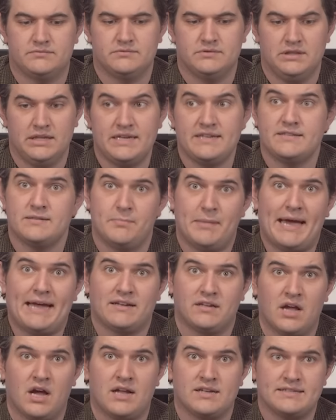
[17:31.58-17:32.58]
lead to
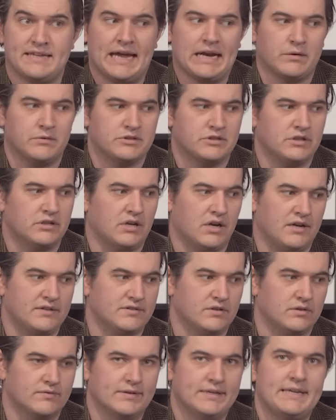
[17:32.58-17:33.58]
bad contact, which could
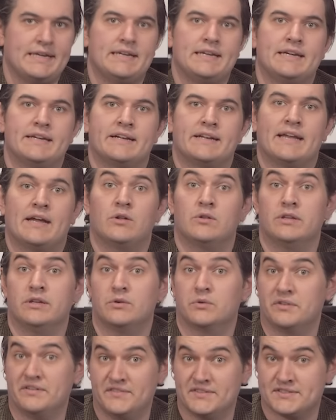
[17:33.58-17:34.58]
cause overheating in an
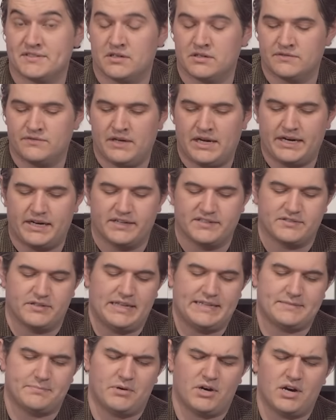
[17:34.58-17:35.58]
outlet or even start a fire. So
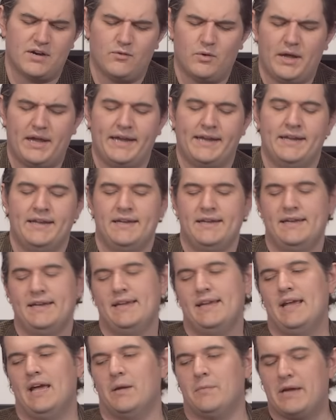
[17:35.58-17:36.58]
that's part of why
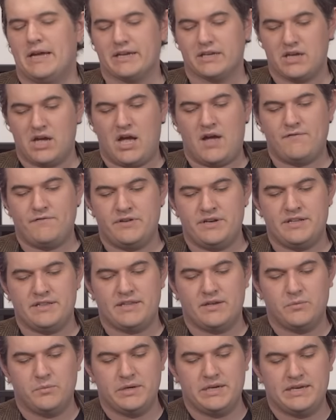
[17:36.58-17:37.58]
I'm not confident
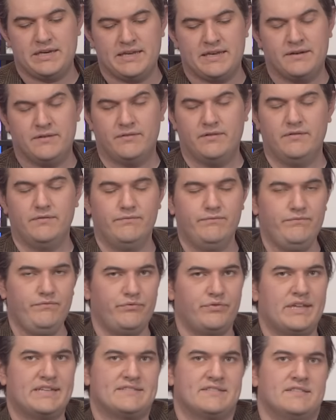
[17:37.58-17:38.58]
that we can
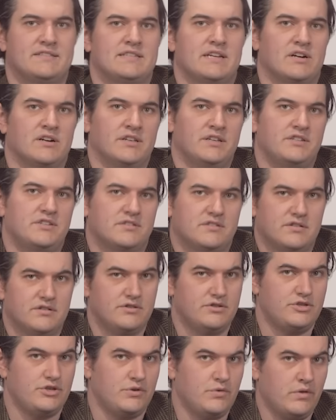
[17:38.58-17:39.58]
necessarily
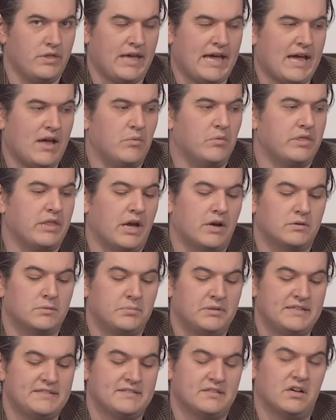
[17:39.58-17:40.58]
just do that without
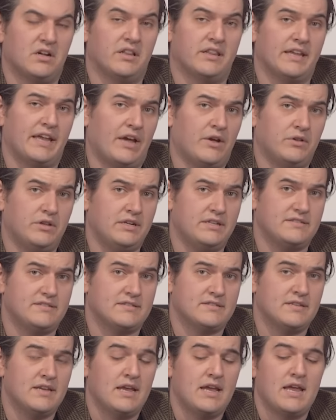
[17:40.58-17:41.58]
replacing all the
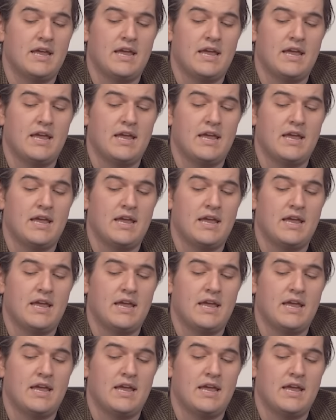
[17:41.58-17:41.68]
outlets.